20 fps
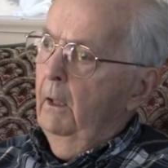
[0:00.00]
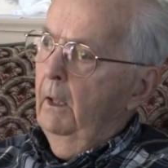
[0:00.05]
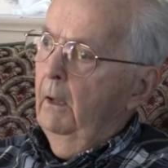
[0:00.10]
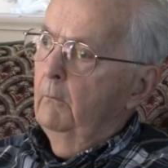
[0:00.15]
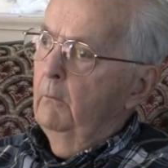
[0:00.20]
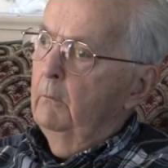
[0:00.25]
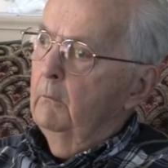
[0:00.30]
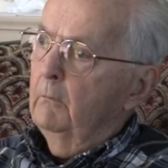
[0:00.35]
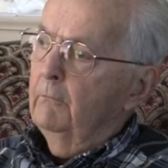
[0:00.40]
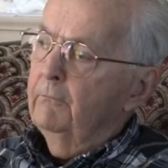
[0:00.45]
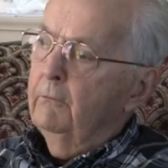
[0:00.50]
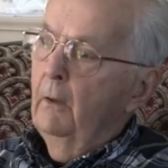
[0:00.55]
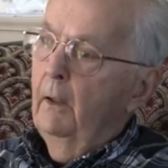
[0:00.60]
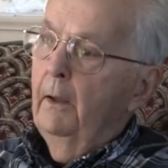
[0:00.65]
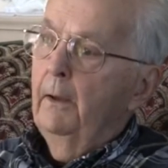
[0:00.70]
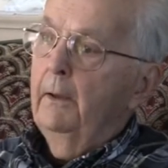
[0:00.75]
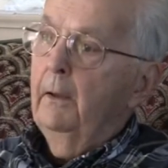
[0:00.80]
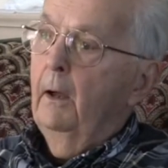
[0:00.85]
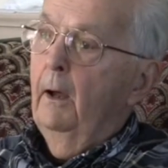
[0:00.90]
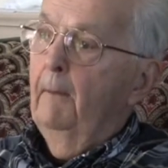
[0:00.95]
And we were
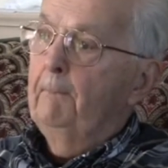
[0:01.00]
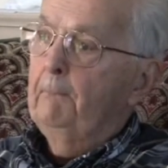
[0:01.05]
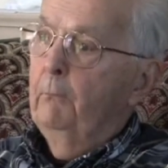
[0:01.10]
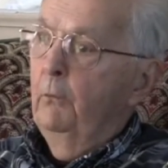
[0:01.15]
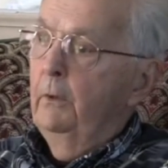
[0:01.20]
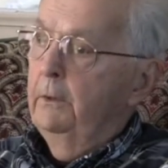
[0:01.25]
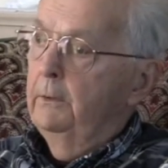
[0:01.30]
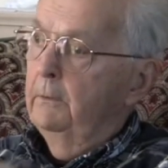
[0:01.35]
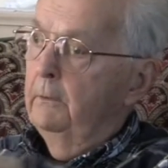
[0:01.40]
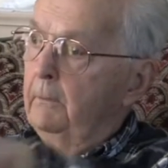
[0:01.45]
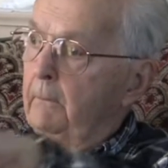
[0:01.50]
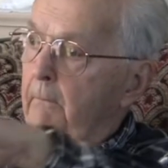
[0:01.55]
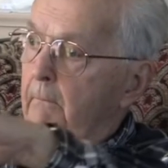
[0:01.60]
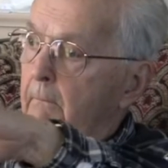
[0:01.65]
flying upwind.